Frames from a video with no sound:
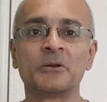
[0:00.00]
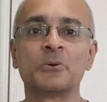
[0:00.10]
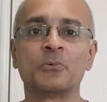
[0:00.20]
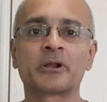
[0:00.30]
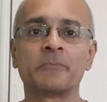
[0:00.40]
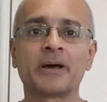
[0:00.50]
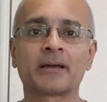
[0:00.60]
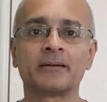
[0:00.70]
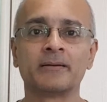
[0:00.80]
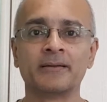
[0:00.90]
Welcome back.
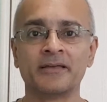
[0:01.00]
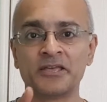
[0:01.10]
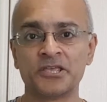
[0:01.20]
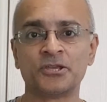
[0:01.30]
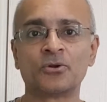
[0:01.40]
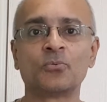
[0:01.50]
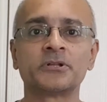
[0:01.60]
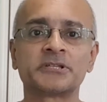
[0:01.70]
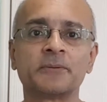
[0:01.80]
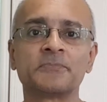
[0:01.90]
You don't want to
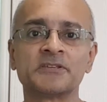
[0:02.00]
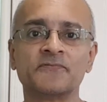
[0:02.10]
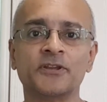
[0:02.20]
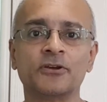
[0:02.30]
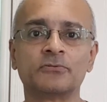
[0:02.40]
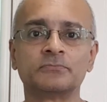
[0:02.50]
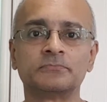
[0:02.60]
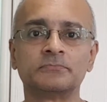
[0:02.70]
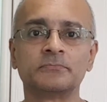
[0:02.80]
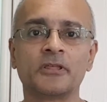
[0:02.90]
skip this video
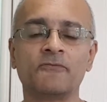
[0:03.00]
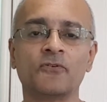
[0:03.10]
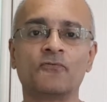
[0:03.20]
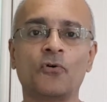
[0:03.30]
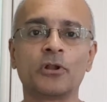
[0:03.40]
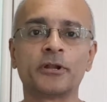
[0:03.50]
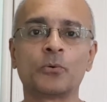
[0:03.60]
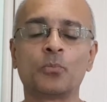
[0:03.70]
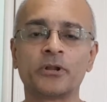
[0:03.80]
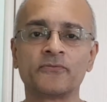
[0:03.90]
if you fall under
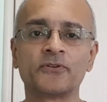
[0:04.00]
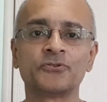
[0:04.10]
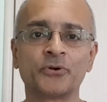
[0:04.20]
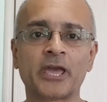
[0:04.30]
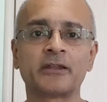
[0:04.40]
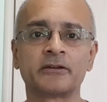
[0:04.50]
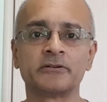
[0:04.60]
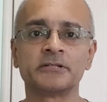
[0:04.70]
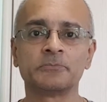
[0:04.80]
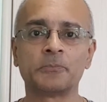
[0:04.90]
one of the two
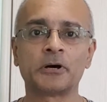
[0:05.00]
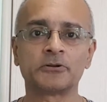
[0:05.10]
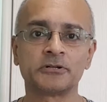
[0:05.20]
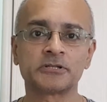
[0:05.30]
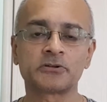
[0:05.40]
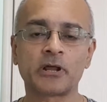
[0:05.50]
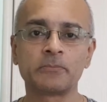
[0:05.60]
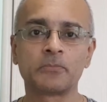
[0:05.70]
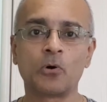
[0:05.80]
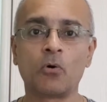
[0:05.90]
categories I'm about to
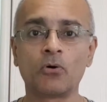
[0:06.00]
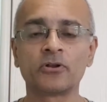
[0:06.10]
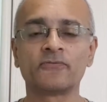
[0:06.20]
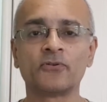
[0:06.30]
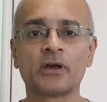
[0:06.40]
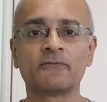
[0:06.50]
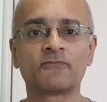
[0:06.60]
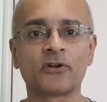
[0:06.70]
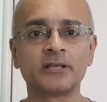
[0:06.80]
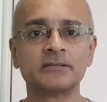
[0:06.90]
describe, or if you have
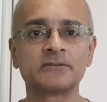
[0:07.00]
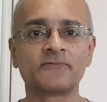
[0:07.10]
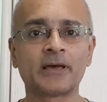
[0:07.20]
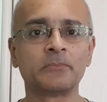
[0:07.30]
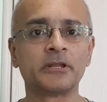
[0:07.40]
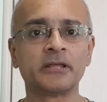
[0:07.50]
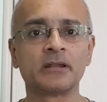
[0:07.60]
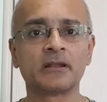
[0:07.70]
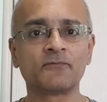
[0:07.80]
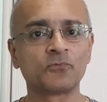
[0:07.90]
friends, family, and
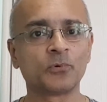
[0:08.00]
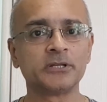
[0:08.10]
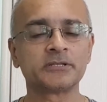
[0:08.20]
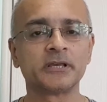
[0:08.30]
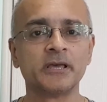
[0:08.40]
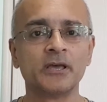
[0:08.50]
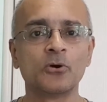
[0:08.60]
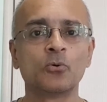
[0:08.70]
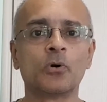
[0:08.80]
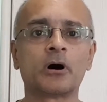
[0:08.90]
loved ones
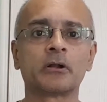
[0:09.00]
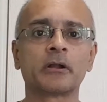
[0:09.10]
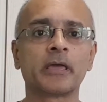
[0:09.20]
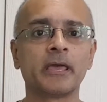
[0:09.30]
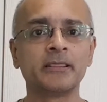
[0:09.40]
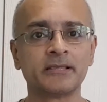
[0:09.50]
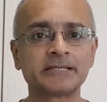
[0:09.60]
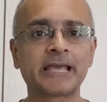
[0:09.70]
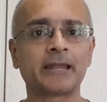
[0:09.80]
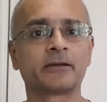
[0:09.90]
who are in this
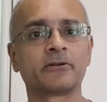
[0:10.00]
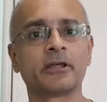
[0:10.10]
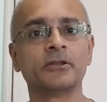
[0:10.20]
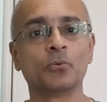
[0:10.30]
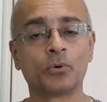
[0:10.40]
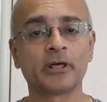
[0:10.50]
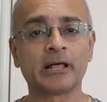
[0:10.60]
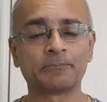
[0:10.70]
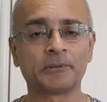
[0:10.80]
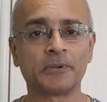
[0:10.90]
category and you want to
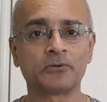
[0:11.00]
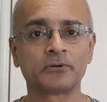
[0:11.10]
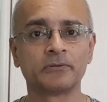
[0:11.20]
help them out.